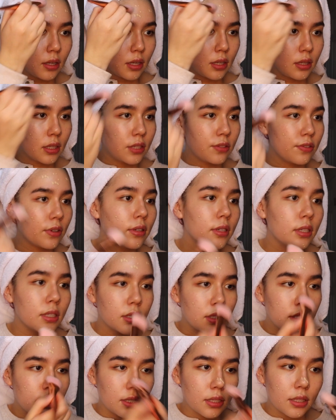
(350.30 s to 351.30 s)
And this
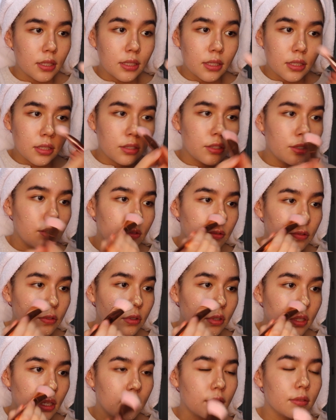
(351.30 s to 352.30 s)
foundation isn't too
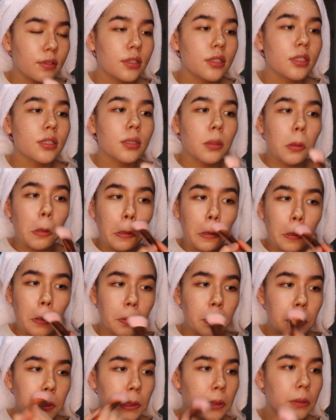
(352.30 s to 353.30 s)
full coverage, so
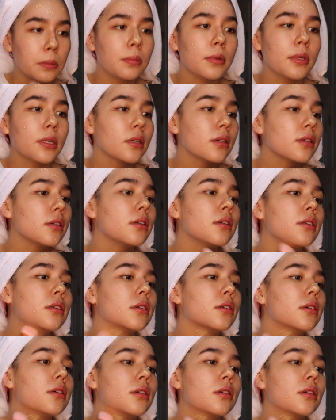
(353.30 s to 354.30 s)
you should be good.